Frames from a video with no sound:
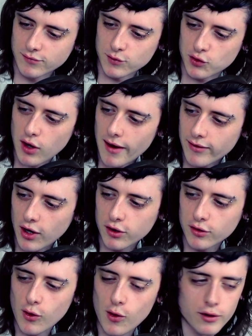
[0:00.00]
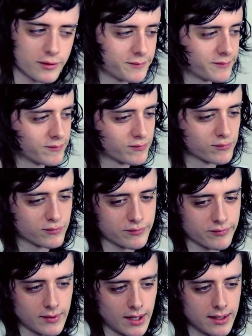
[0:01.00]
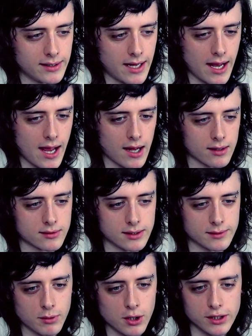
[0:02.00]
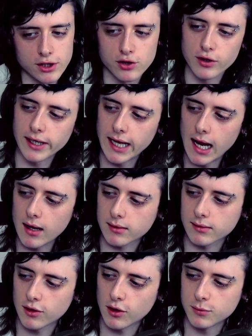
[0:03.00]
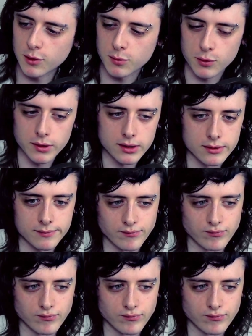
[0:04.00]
Driving along the road, and this bloody street gang comes up to us,